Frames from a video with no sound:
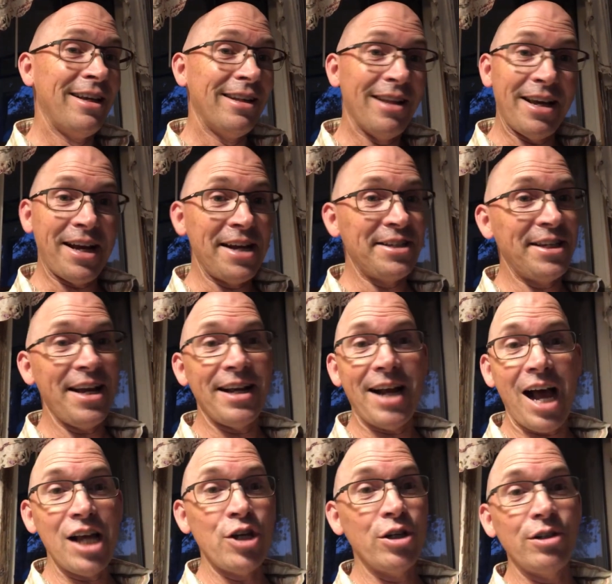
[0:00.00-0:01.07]
Like I said,
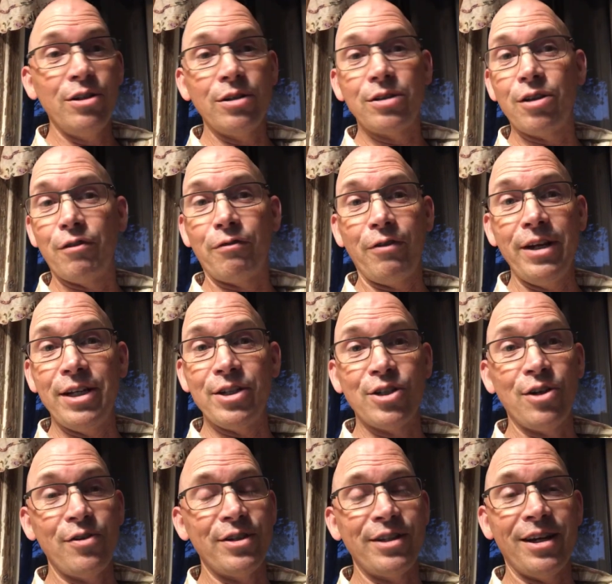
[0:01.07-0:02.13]
I could look so freakish
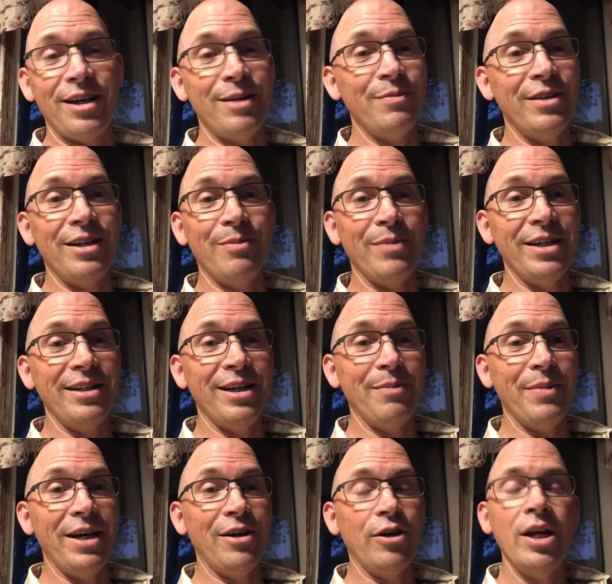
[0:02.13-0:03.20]
all the time that it might not
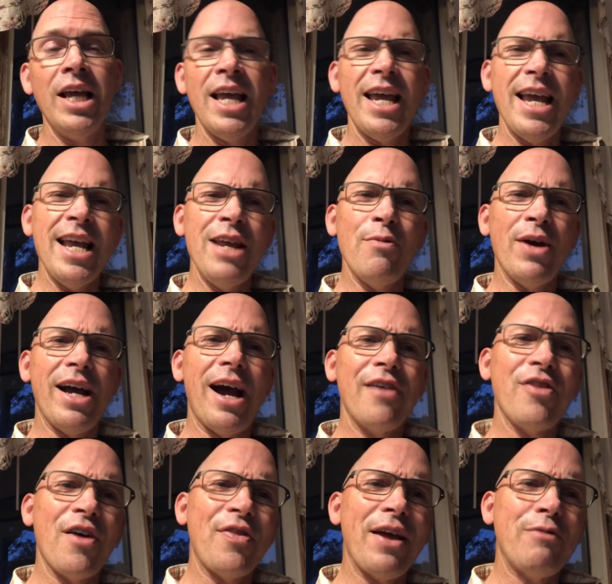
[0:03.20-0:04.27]
matter. Anyway, I
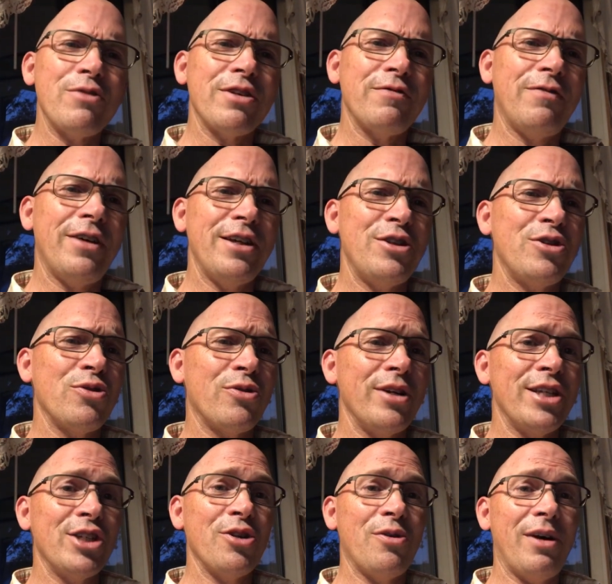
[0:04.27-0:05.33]
thought that was a funny
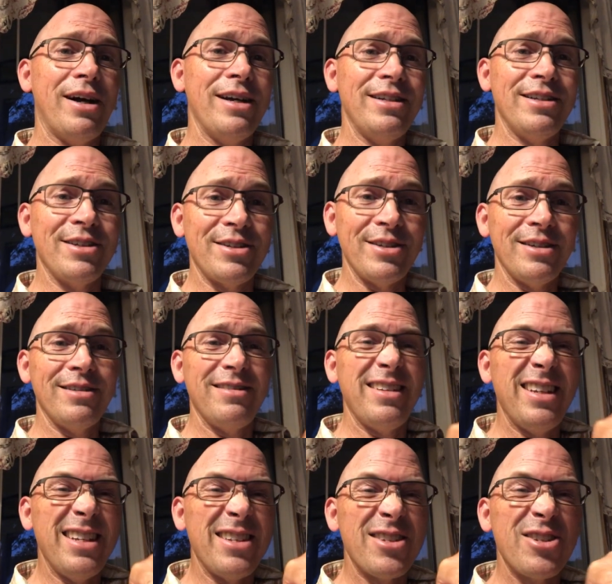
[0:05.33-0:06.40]
story, so I just
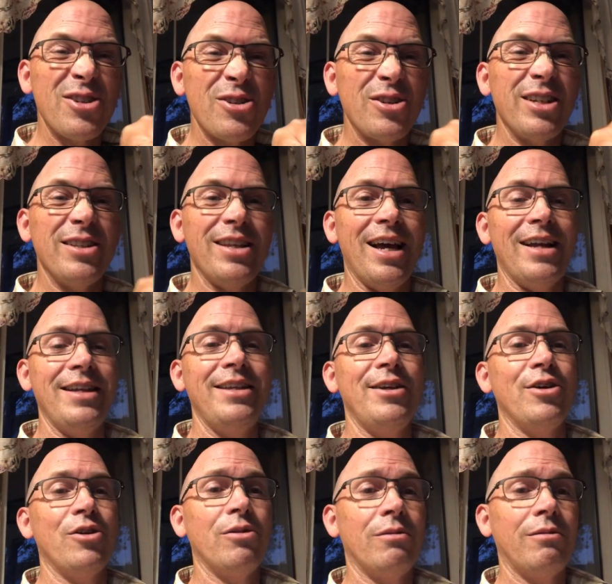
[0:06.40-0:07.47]
inserted that here.